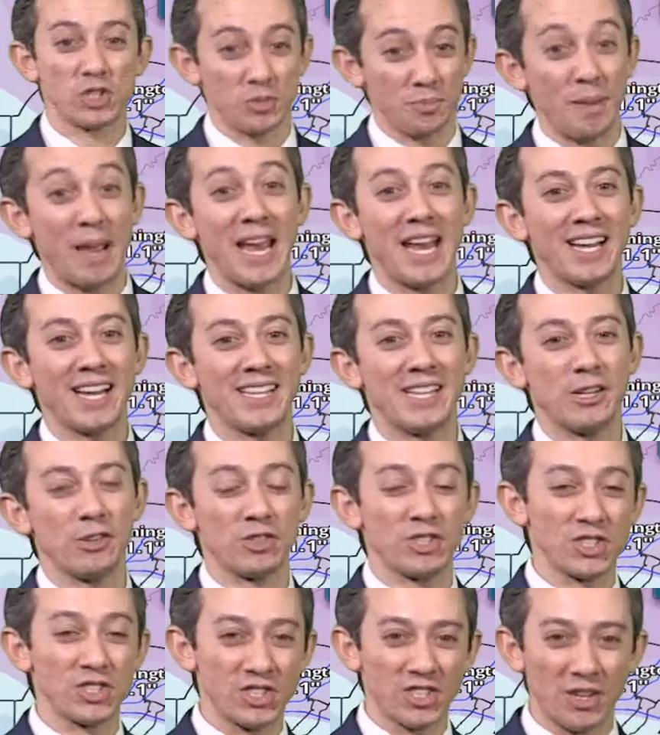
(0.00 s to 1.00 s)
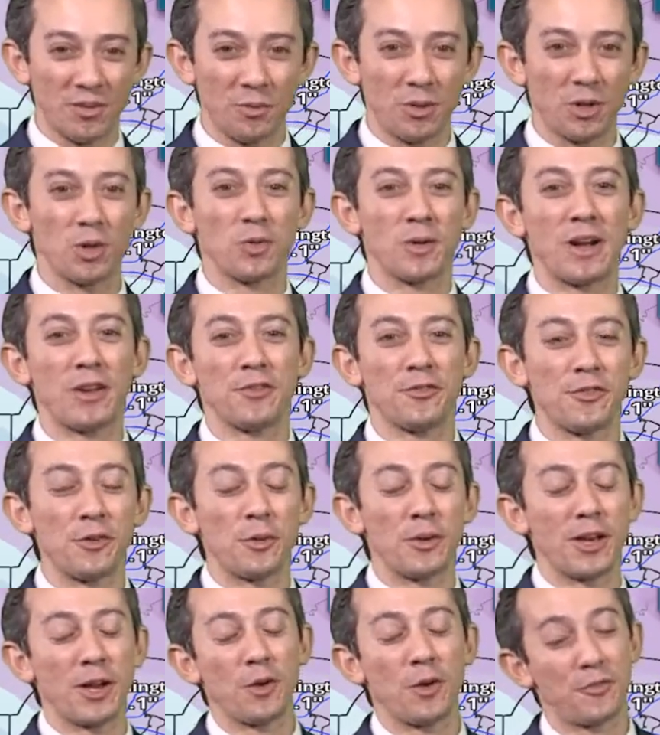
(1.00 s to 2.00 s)
span here somewhere around
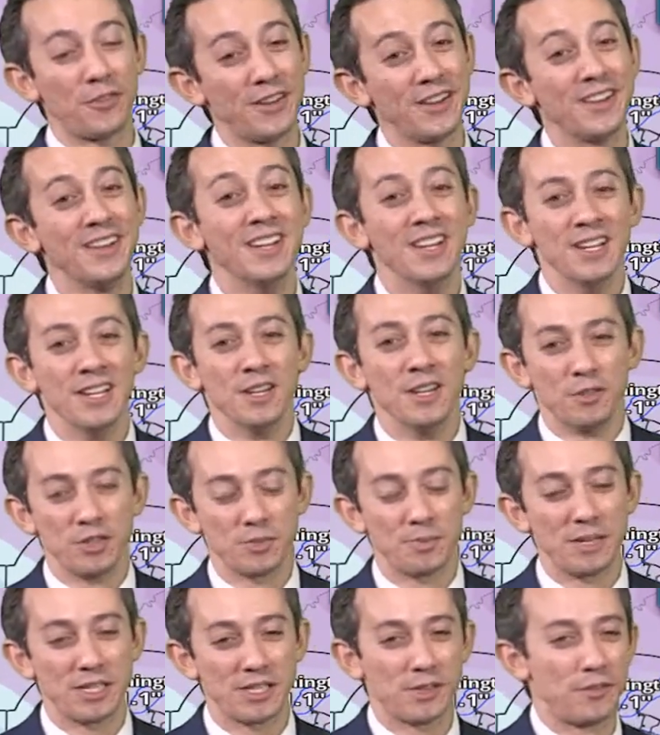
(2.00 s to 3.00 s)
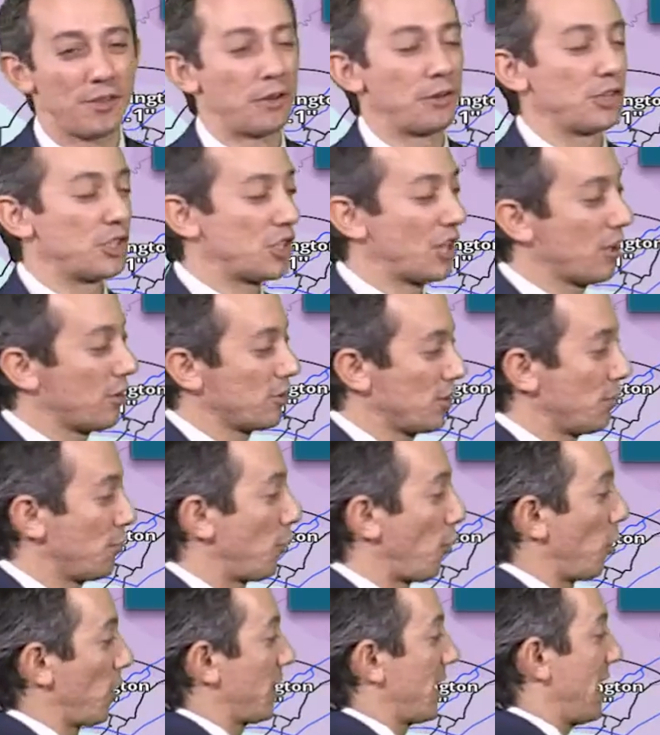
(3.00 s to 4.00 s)
Philadelphia, which makes it a very challenging
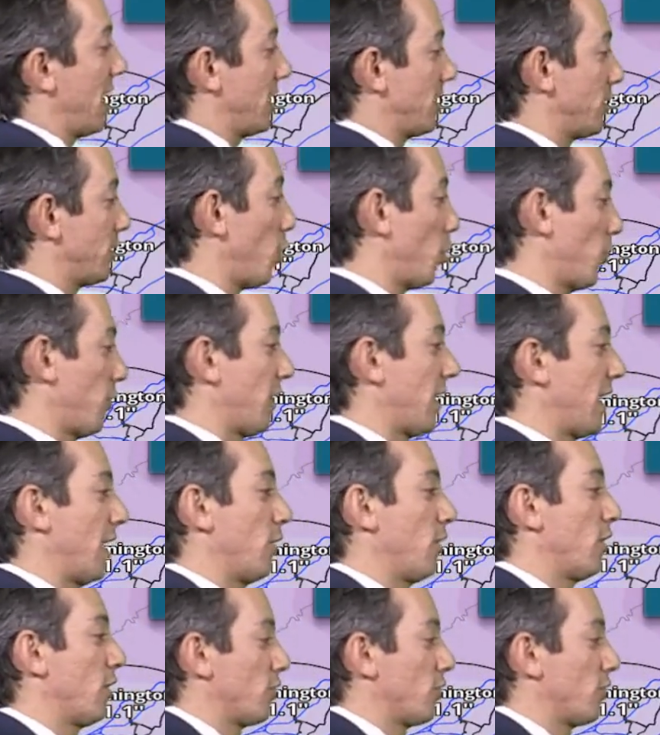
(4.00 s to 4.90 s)
forecast over there.